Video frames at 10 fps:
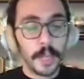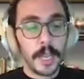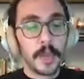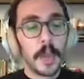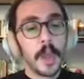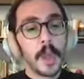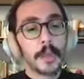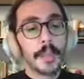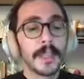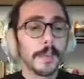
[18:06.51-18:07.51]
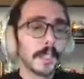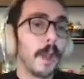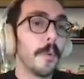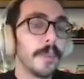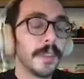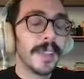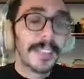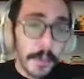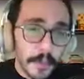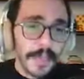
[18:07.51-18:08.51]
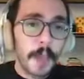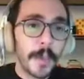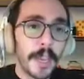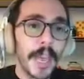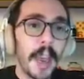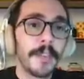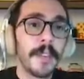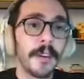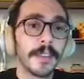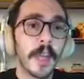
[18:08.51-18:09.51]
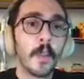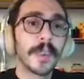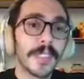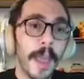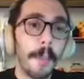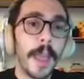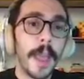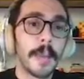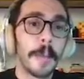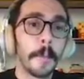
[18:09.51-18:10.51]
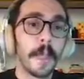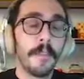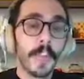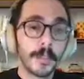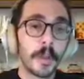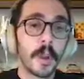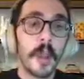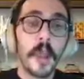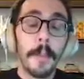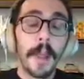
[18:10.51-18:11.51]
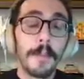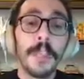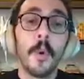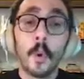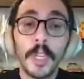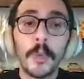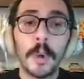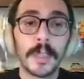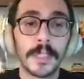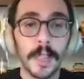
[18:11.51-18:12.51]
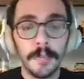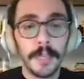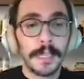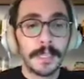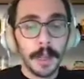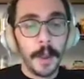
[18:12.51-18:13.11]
And the assumptions that we could have here is that WhatsApp and Facebook might be the only ones of these